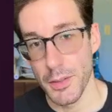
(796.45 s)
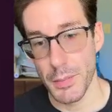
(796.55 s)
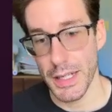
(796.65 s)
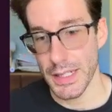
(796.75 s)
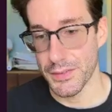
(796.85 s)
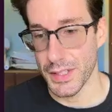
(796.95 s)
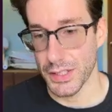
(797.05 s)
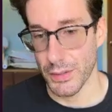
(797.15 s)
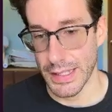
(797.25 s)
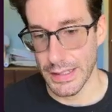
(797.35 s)
But if done
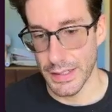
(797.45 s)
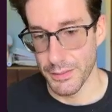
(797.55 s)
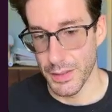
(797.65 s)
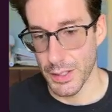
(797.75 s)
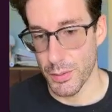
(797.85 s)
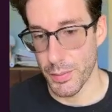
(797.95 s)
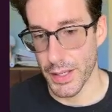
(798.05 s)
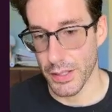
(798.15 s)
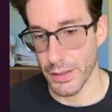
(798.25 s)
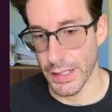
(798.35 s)
correctly and you
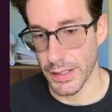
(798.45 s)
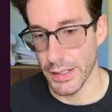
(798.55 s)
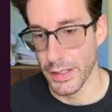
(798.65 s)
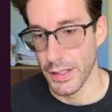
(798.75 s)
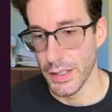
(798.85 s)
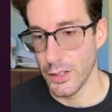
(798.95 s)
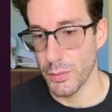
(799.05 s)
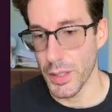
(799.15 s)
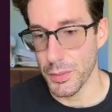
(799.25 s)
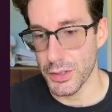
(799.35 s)
prepare correctly, you'll
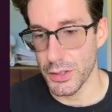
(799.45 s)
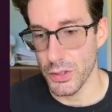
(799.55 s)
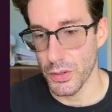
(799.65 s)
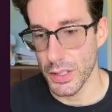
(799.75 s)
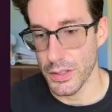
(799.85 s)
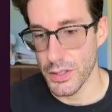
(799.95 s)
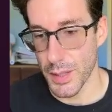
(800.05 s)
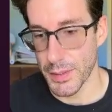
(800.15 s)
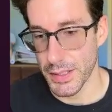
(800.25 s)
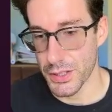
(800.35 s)
be able to
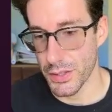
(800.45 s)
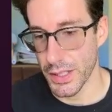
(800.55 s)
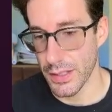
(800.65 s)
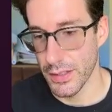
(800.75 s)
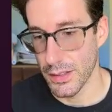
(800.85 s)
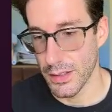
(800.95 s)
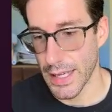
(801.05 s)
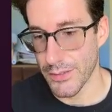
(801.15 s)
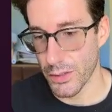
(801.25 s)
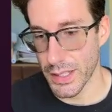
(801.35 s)
chop down the tree,
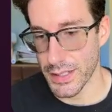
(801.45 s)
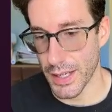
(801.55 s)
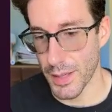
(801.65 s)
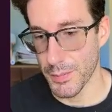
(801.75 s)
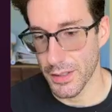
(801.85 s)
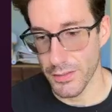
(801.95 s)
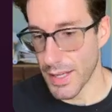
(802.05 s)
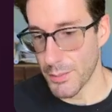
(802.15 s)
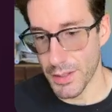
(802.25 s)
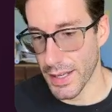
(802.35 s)
have a great time,
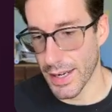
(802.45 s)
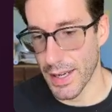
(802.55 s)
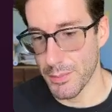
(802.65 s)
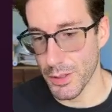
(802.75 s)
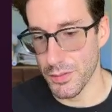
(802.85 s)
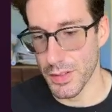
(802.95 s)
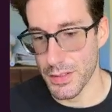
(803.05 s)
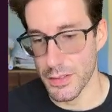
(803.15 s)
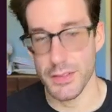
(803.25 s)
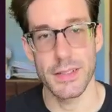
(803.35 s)
vibe with A I, build
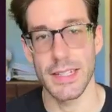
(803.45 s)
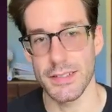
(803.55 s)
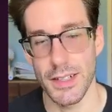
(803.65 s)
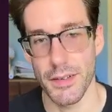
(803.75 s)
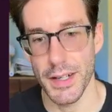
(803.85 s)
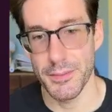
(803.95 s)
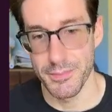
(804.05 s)
features, and test and iterate.